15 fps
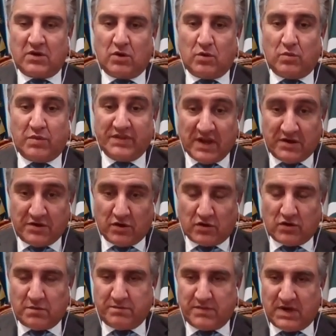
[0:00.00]
within
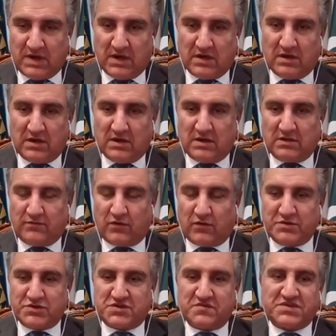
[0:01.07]
Europe, the
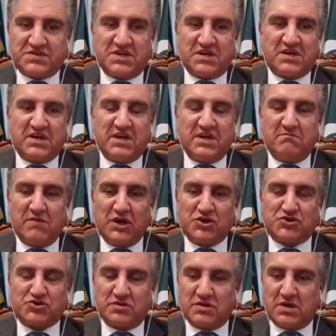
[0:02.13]
Foreign Minister of Turkey
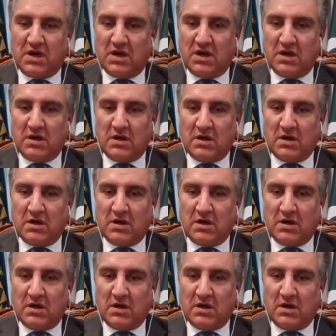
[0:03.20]
mentioned